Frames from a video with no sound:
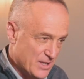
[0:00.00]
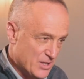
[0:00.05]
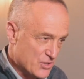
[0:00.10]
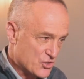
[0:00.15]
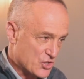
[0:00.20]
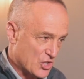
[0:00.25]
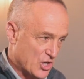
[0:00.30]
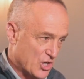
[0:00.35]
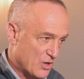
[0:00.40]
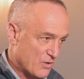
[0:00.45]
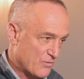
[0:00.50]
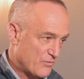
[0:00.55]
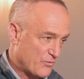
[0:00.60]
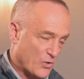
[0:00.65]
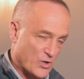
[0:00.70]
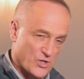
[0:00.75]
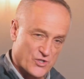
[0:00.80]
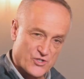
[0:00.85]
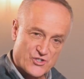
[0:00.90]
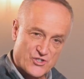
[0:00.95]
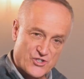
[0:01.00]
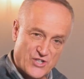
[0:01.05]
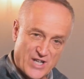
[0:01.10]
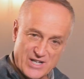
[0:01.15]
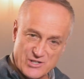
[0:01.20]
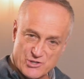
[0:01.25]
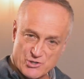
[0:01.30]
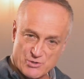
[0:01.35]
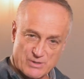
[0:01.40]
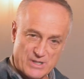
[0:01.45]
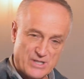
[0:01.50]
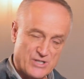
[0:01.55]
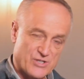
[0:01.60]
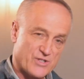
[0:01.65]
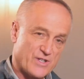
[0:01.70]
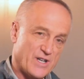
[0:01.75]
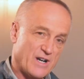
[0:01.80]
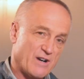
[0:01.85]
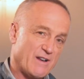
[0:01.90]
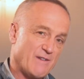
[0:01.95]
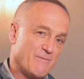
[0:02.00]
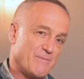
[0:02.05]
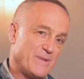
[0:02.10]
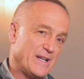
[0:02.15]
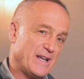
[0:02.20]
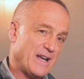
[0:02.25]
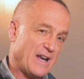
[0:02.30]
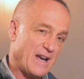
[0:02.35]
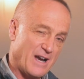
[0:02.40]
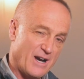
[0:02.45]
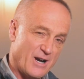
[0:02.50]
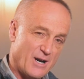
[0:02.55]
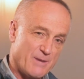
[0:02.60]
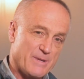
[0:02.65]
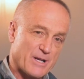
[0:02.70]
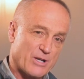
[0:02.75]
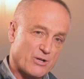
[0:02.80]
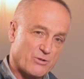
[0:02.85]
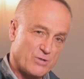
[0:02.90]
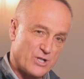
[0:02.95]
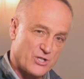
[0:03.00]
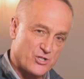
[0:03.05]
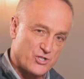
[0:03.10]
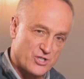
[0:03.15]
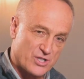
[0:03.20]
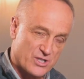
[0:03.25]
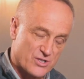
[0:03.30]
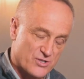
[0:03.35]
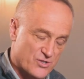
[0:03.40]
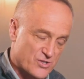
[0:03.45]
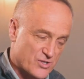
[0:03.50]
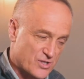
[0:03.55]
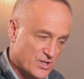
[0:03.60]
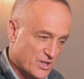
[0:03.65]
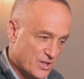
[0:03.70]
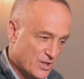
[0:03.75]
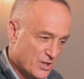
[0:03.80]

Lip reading: So for centuries, there have been Arabic Christians